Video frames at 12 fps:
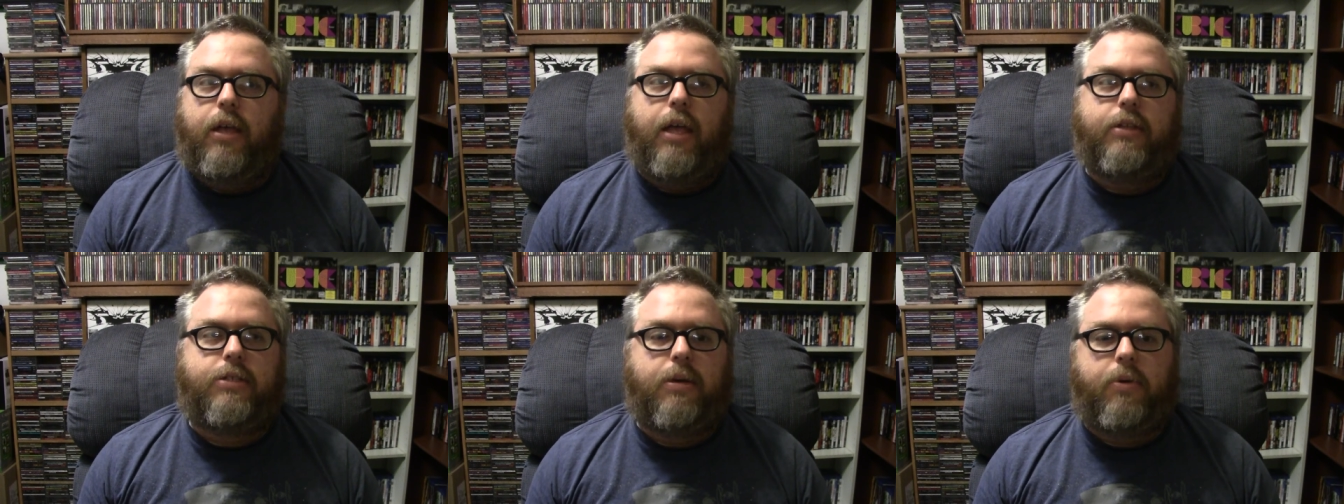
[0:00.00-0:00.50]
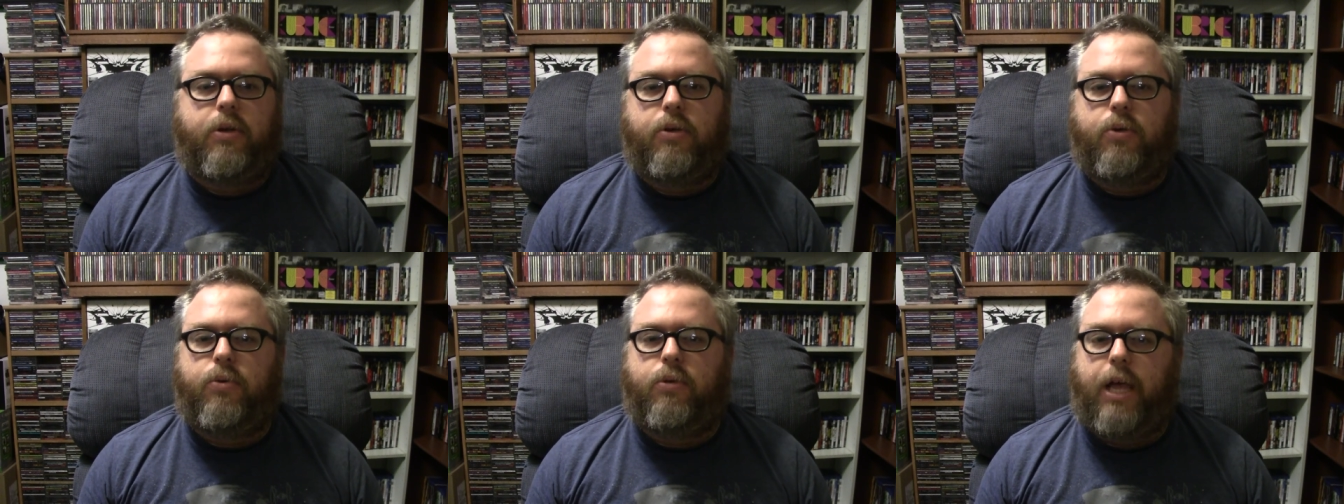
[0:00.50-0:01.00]
and someone
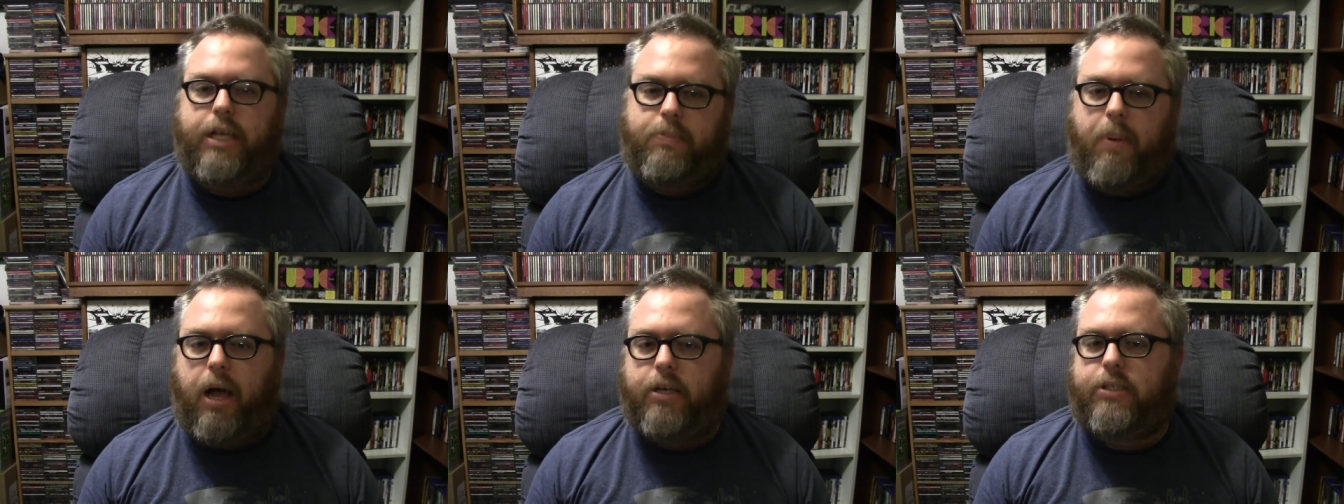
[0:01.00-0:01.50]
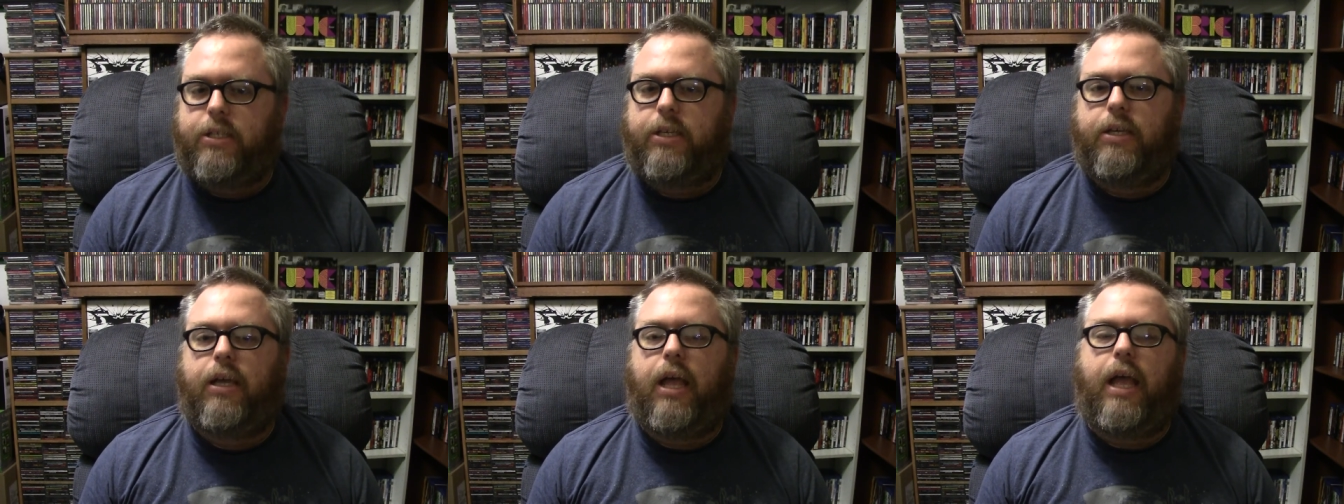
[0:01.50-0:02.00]
who likes
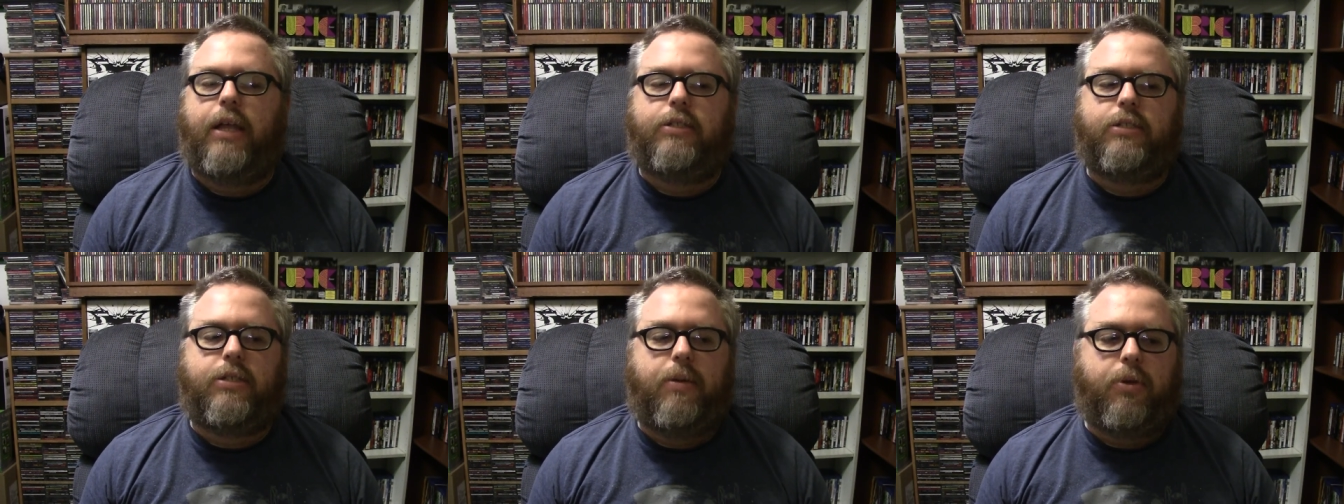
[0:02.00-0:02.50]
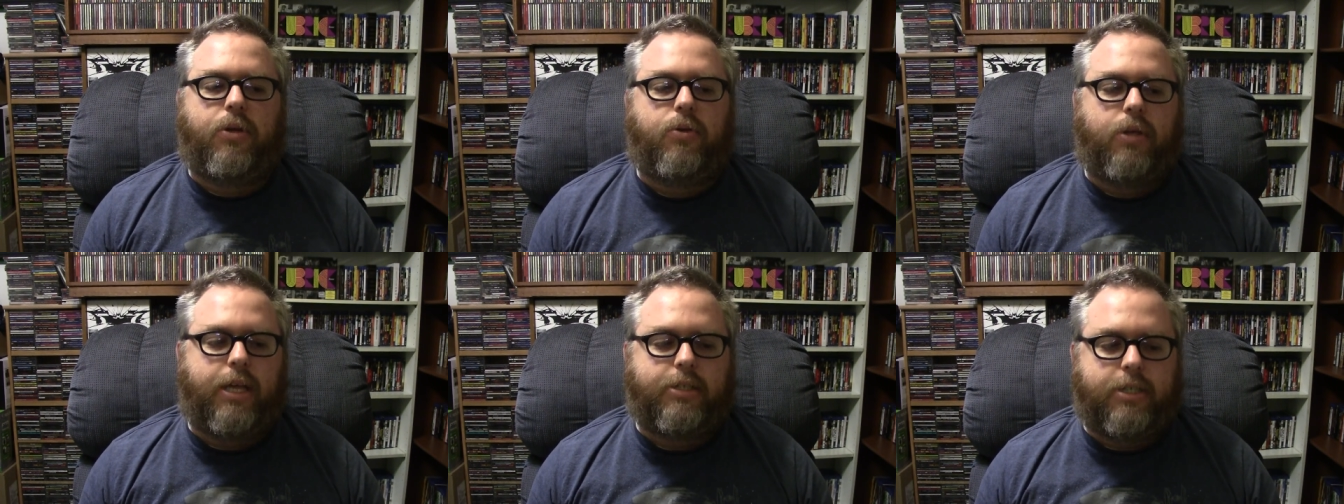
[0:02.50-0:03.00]
boxing and someone who
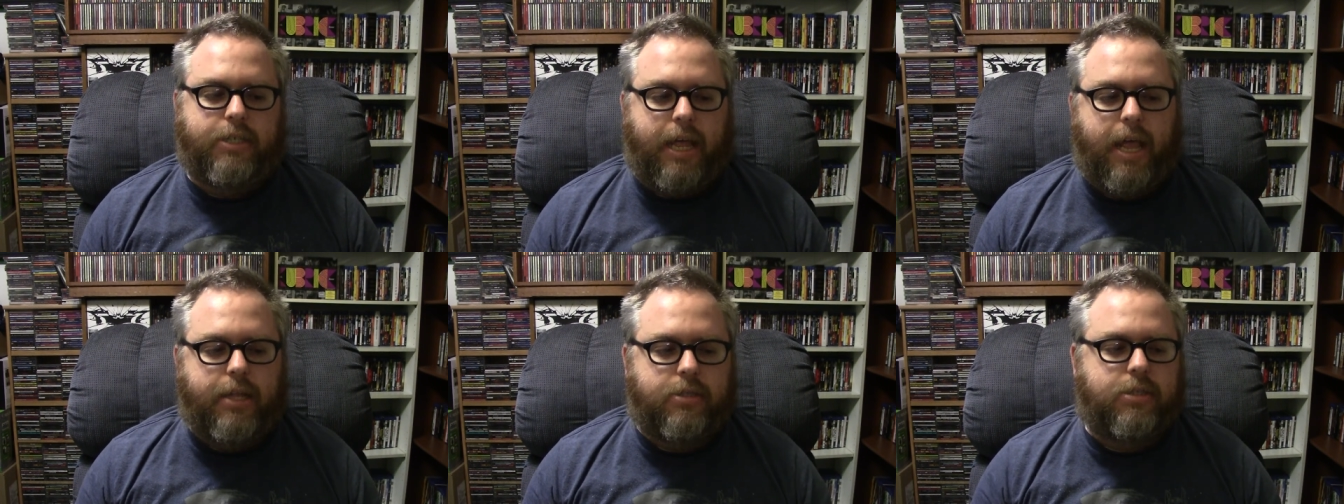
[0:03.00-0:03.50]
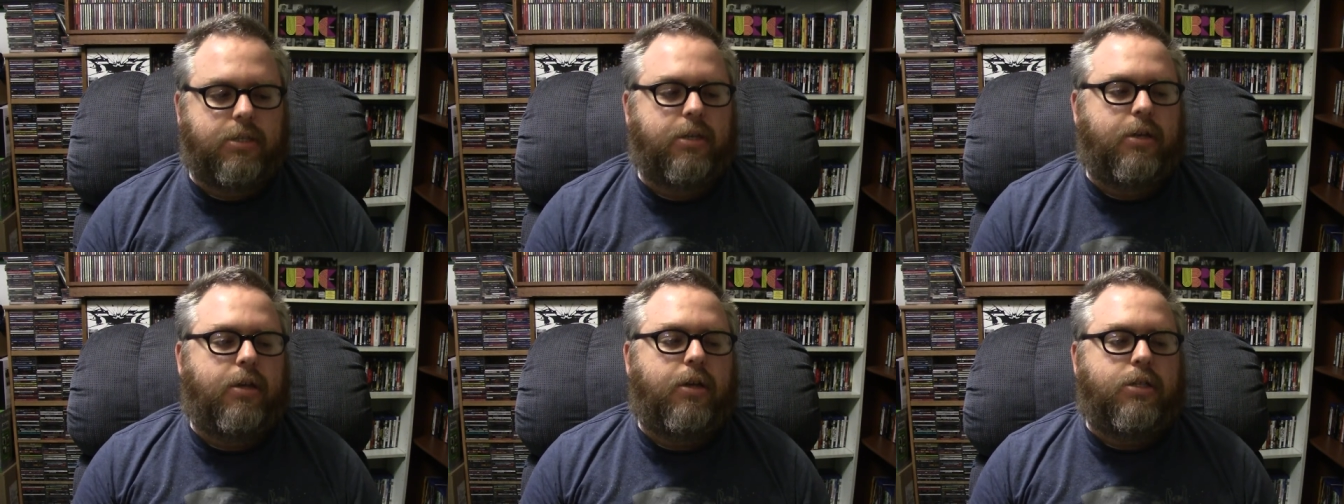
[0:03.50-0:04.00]
likes to dance,
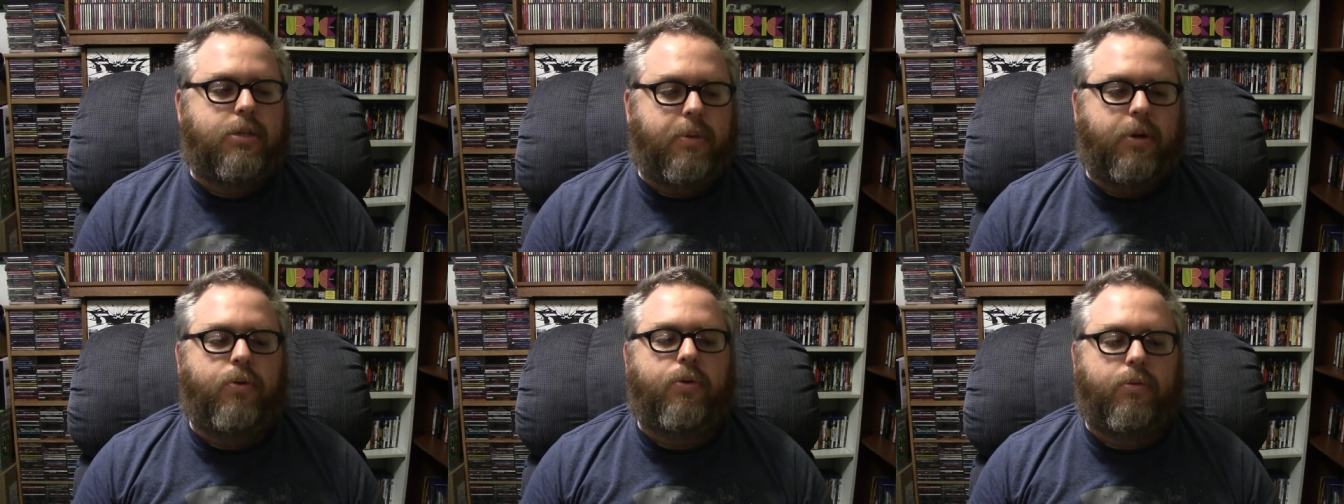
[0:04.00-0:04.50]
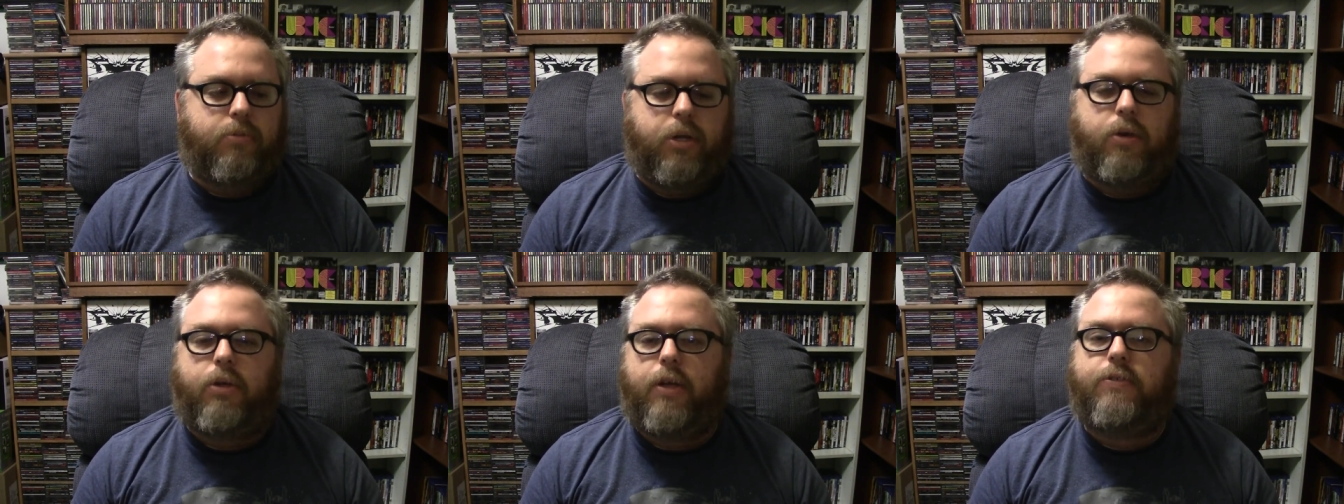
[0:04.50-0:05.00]
someone who you
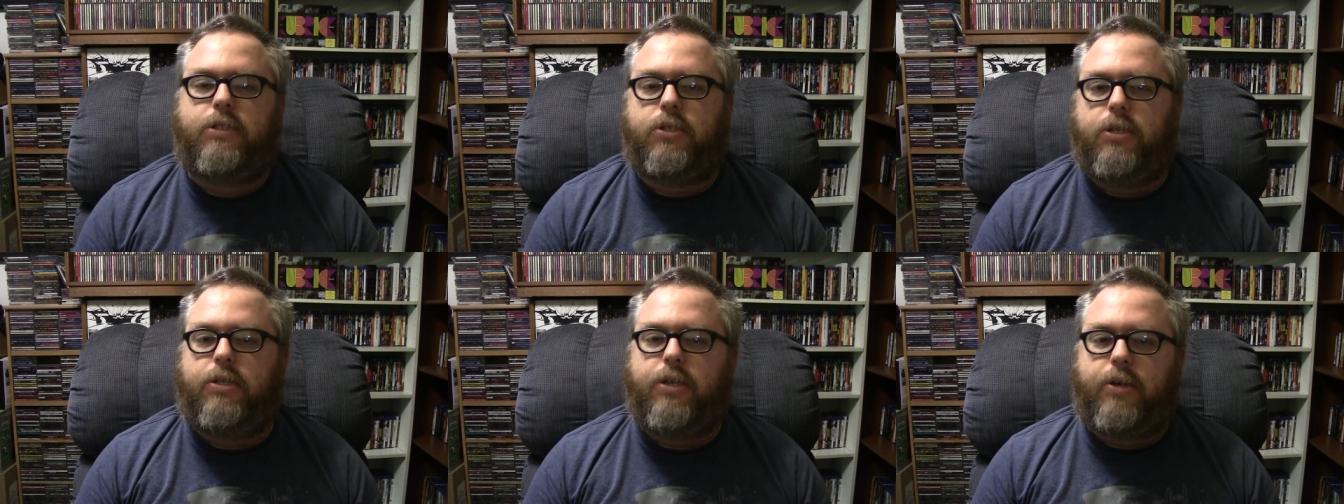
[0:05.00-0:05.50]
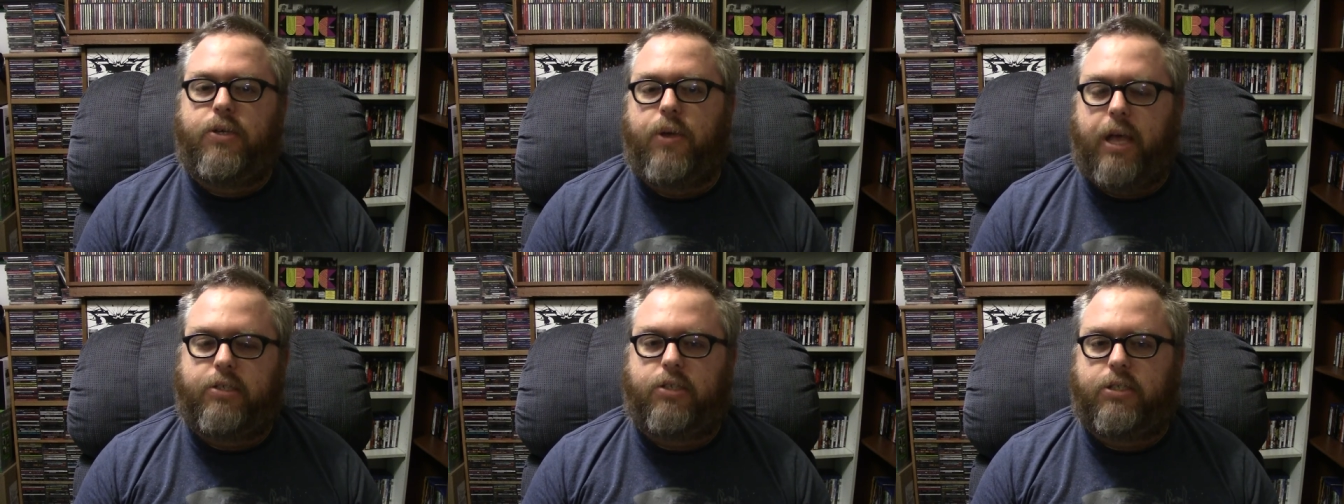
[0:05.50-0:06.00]
know loves to, to do
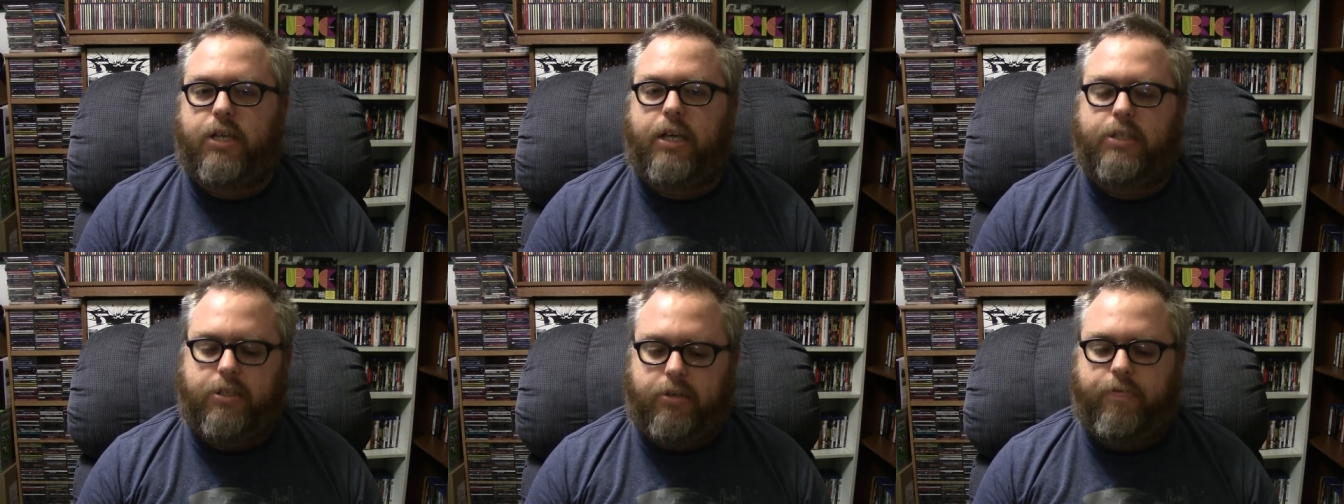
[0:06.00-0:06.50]
exercise.